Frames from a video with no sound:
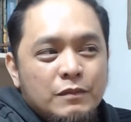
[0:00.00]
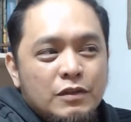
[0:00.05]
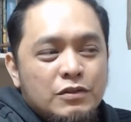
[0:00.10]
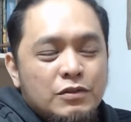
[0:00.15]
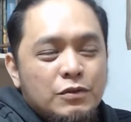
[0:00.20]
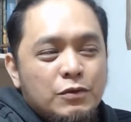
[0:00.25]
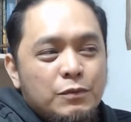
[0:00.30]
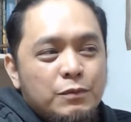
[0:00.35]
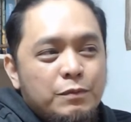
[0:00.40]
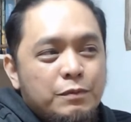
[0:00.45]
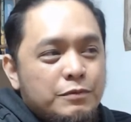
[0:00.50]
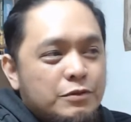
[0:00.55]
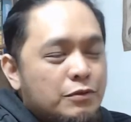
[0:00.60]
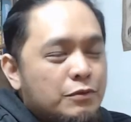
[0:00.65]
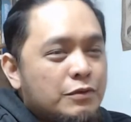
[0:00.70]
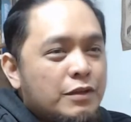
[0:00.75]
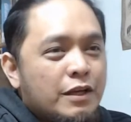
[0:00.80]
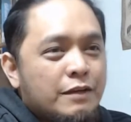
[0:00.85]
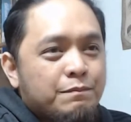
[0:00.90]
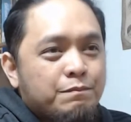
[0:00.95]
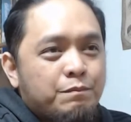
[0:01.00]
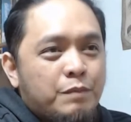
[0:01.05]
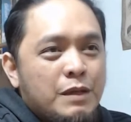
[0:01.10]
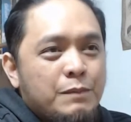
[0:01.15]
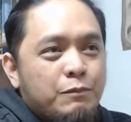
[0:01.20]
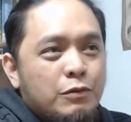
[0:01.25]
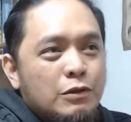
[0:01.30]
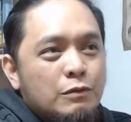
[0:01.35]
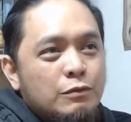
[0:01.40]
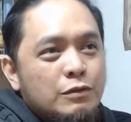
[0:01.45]
So, so that
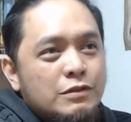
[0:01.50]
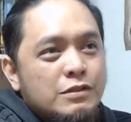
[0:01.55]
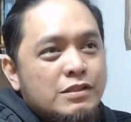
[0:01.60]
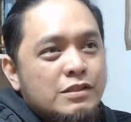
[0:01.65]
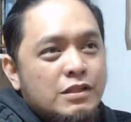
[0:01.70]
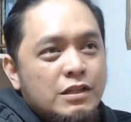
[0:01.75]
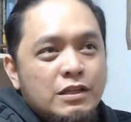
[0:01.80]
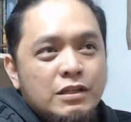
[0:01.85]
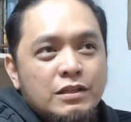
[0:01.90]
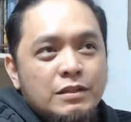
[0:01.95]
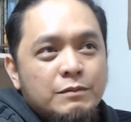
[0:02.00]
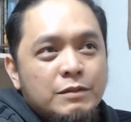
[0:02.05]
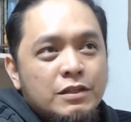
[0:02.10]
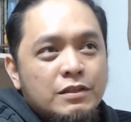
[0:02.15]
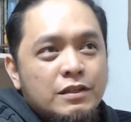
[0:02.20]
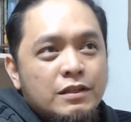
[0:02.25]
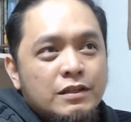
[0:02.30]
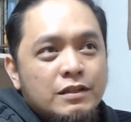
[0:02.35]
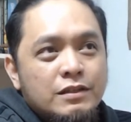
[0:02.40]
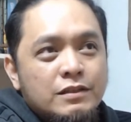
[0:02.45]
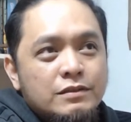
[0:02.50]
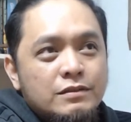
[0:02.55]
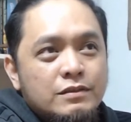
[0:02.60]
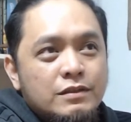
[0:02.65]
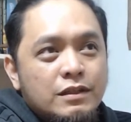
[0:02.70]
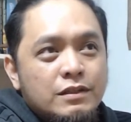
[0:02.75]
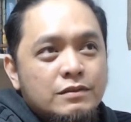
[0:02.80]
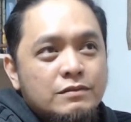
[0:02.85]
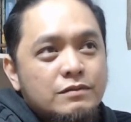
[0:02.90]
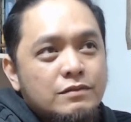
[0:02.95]
people will see naman na,
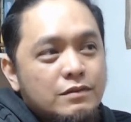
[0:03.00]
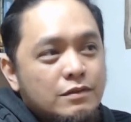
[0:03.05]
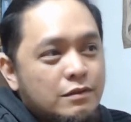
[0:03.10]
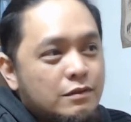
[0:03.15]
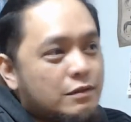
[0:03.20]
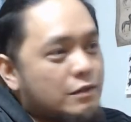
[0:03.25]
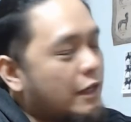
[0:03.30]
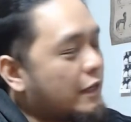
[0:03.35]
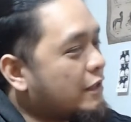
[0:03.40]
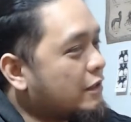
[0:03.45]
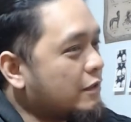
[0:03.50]
that, like,